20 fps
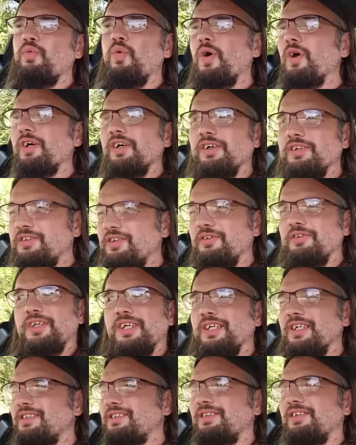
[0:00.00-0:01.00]
why I
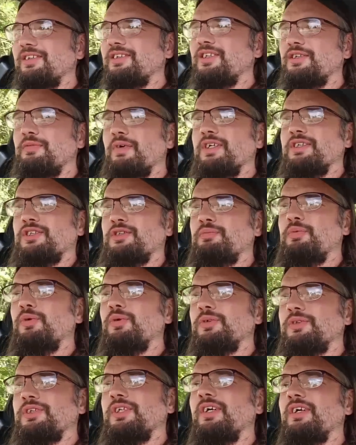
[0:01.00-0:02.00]
don't get excited about
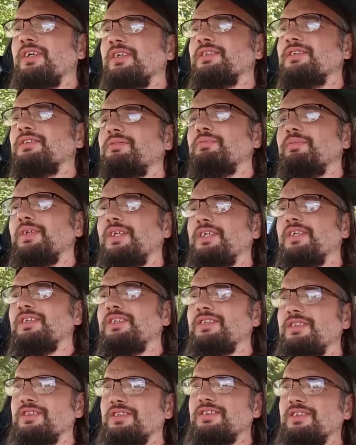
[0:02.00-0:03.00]
sports cars,
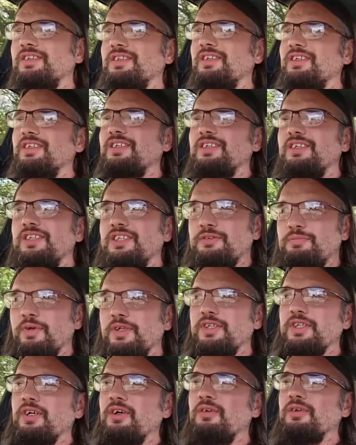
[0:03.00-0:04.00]
because you
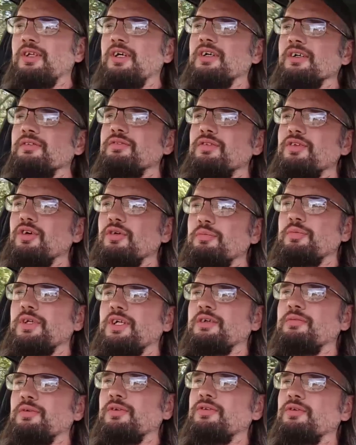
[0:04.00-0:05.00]
spend your whole life not
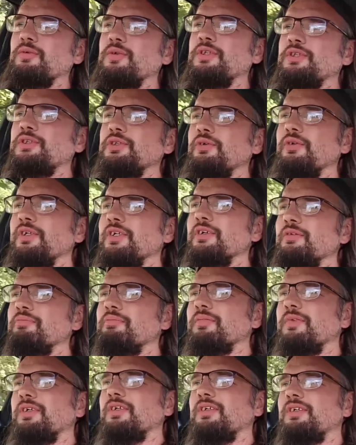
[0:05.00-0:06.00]
being able to enjoy them.